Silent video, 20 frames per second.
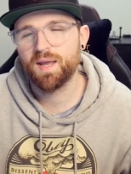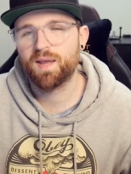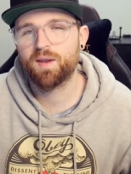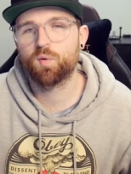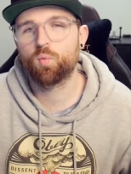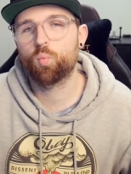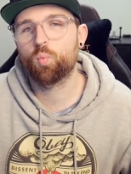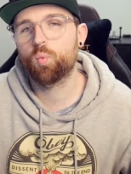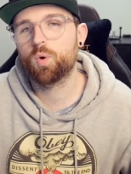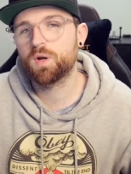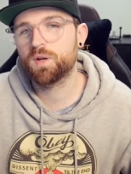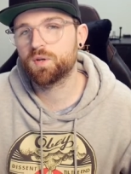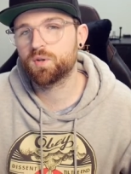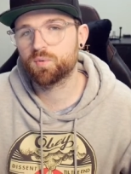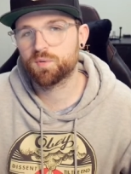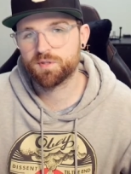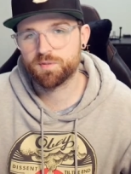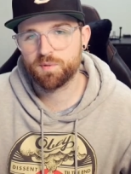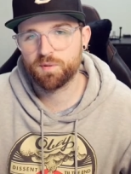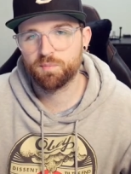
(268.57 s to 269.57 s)
and one
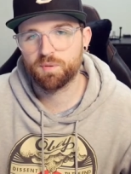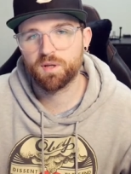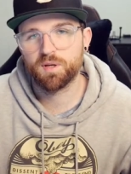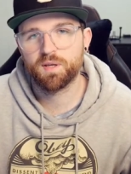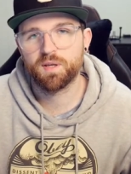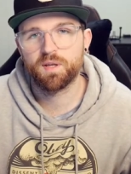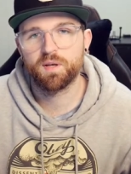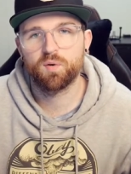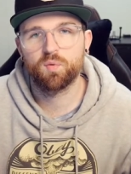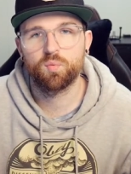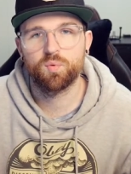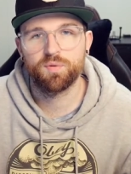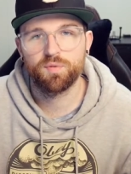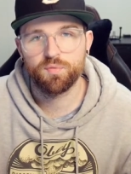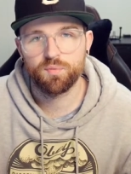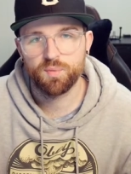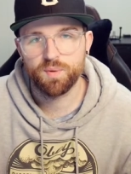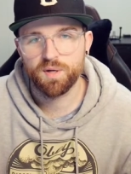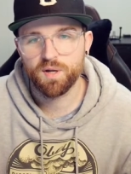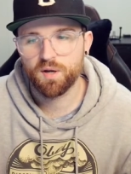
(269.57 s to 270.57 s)
USB plugin with
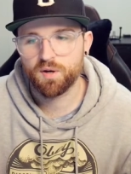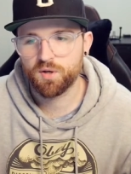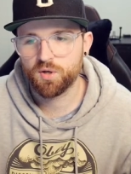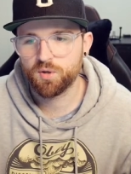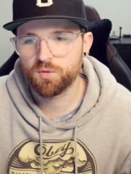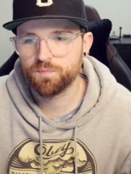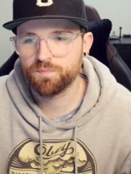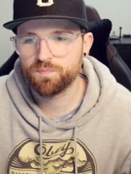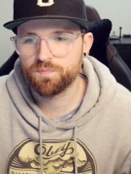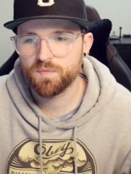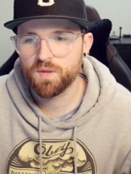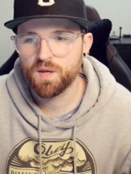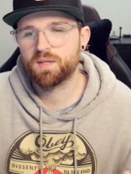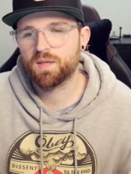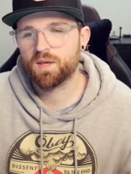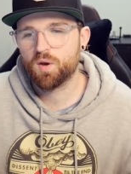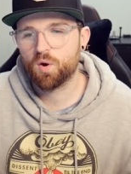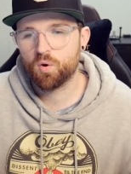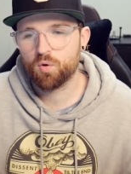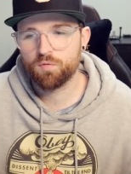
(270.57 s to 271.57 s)
3.0.
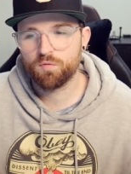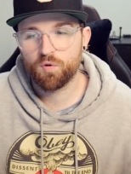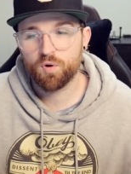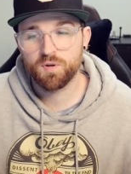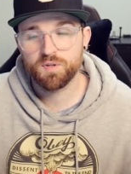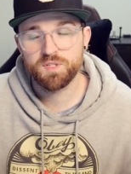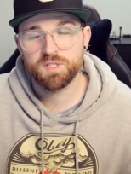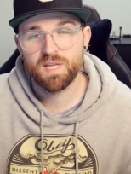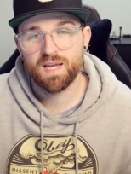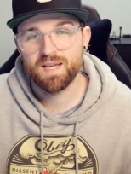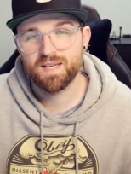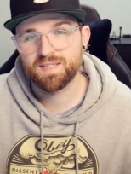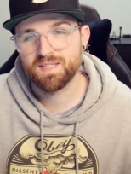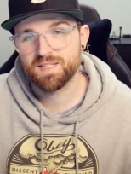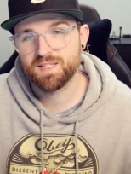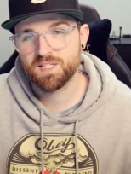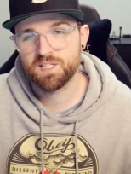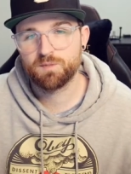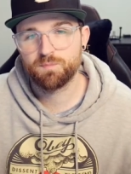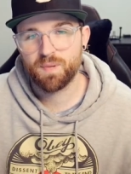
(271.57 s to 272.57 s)
The overall size and
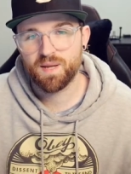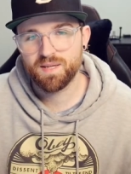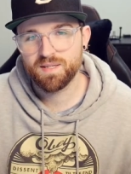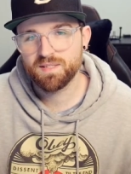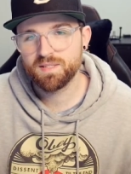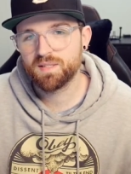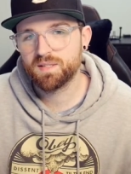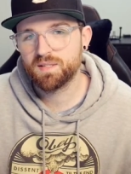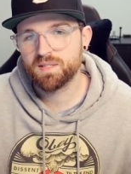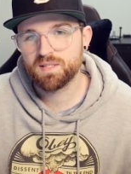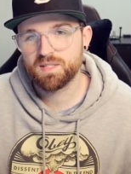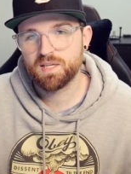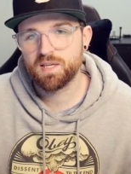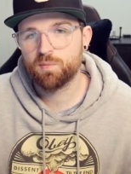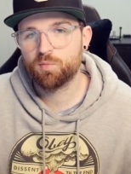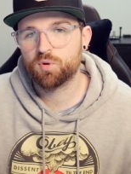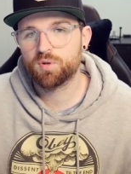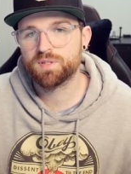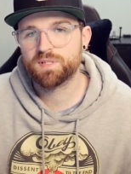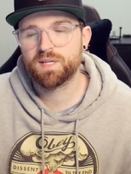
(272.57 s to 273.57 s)
space that this
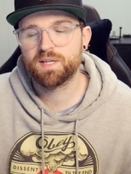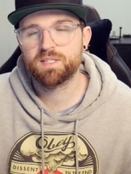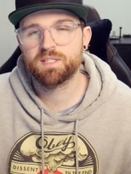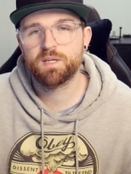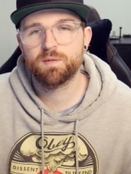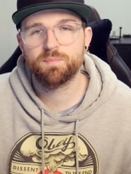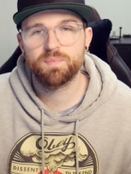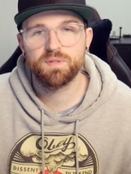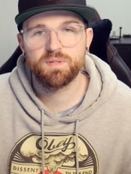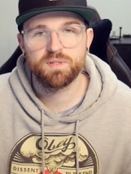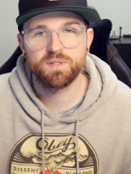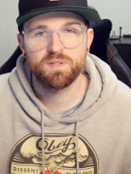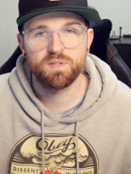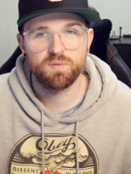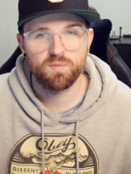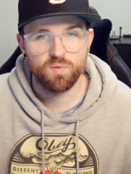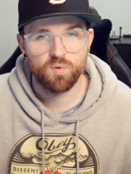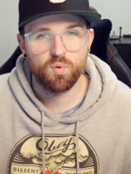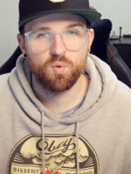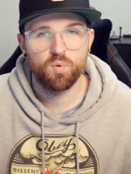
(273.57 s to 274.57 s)
keyboard takes up is
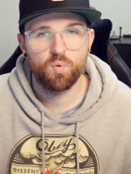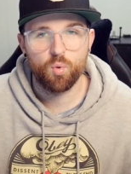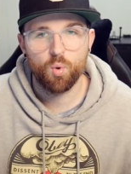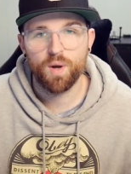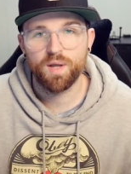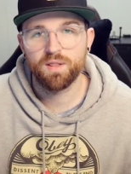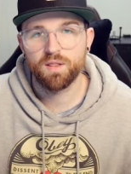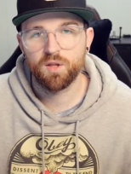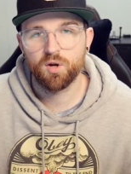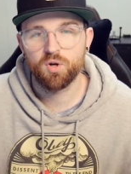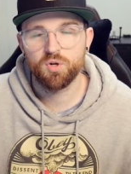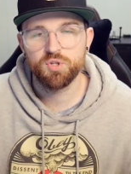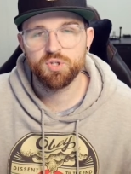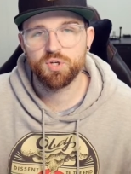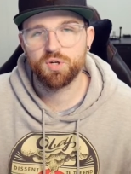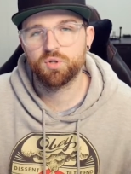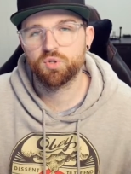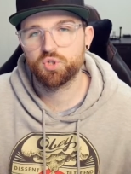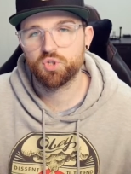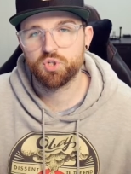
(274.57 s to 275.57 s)
quite large and
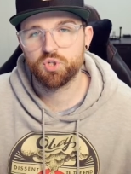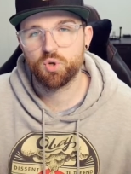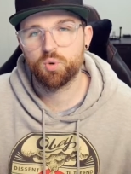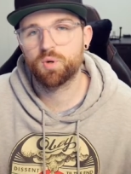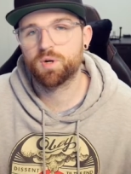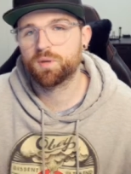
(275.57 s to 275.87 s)
I'll just show a